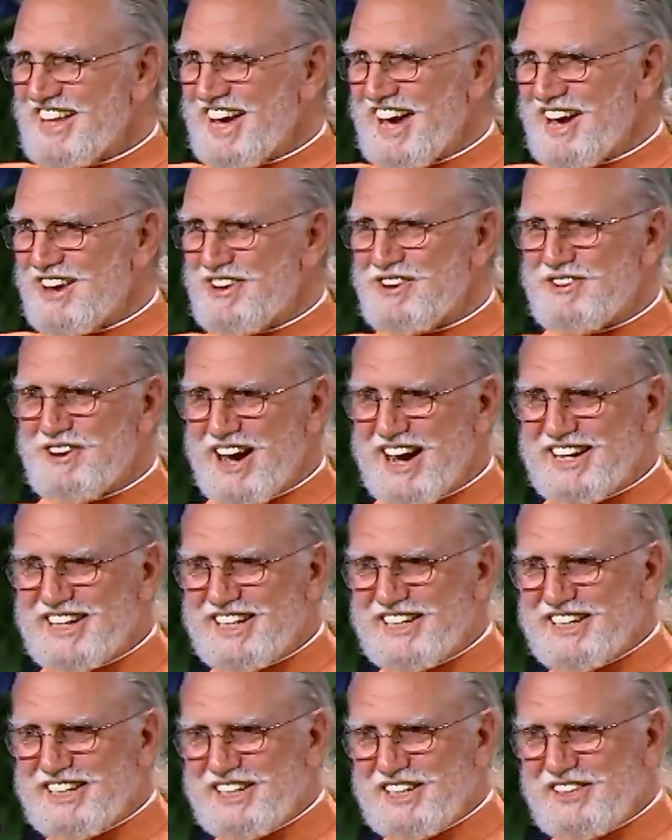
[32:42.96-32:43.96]
they had no
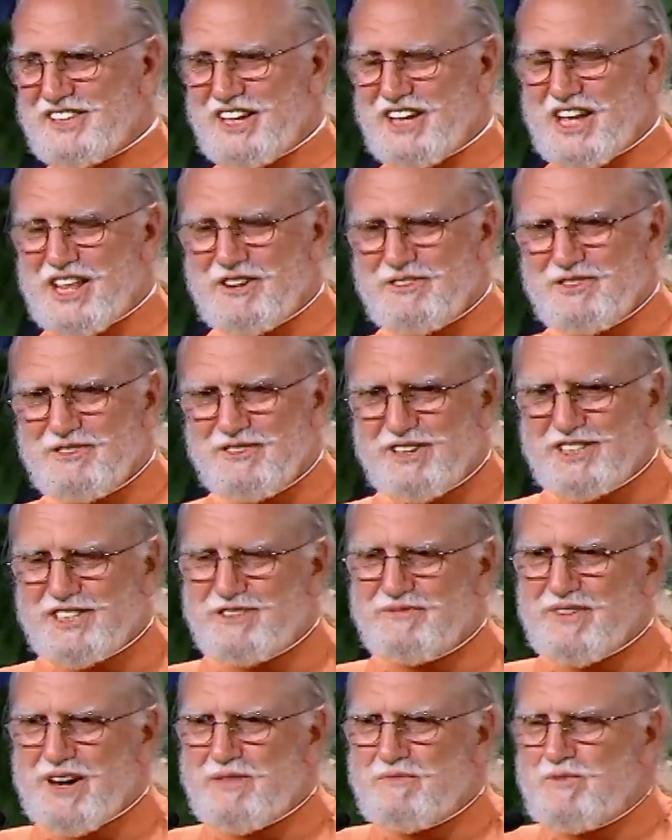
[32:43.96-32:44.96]
idea that the other one was a
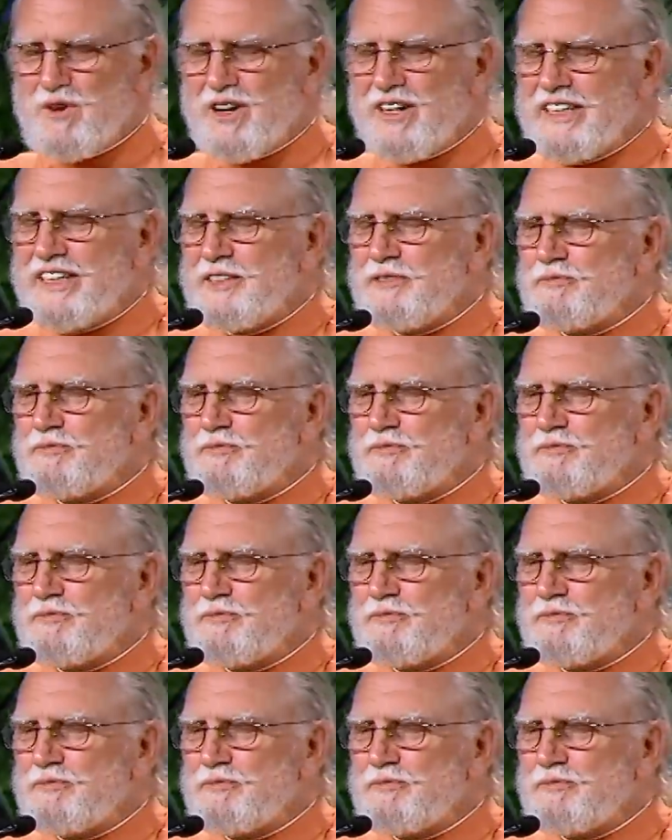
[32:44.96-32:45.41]
member.